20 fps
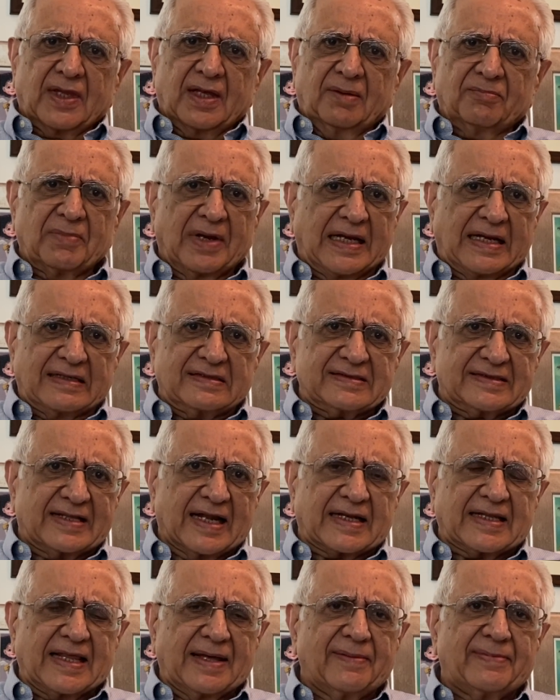buildings
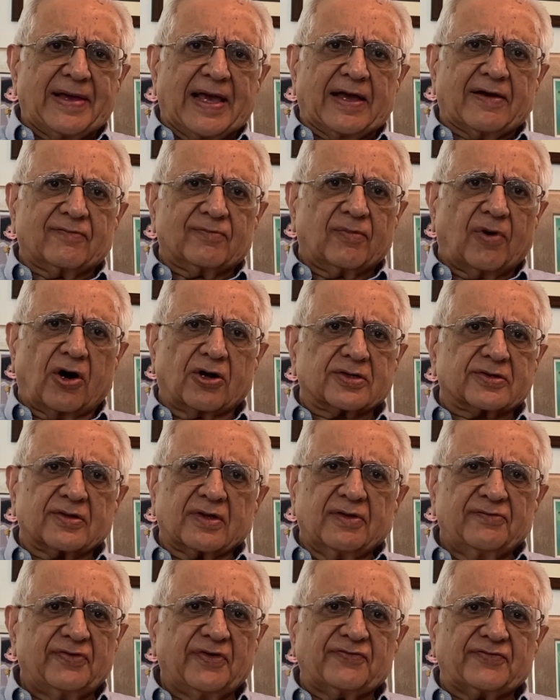that they may have bought
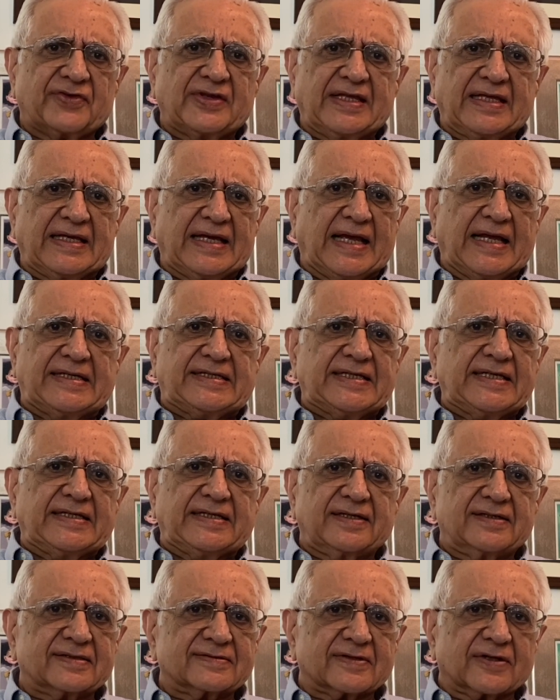50, 80
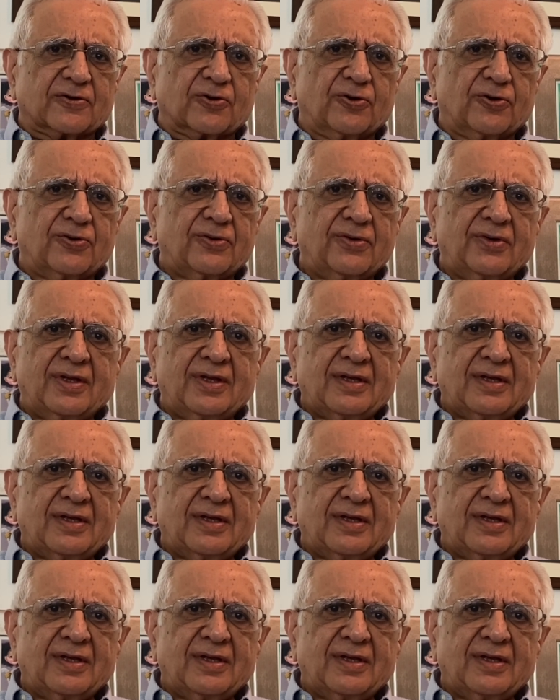years ago,